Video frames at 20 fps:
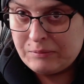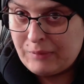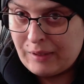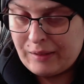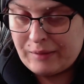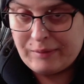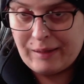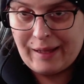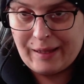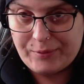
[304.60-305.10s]

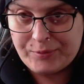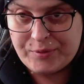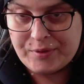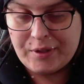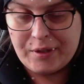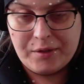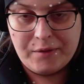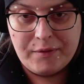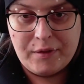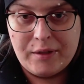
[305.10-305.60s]
and
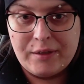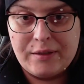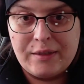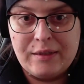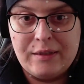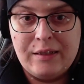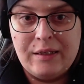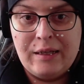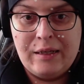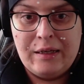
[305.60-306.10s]
outside of
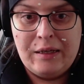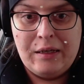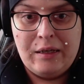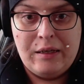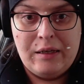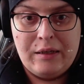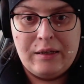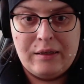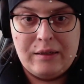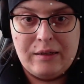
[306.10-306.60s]
London
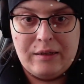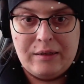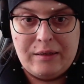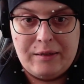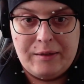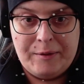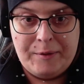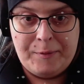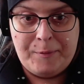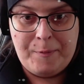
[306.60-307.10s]

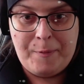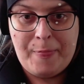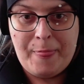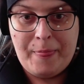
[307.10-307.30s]
um,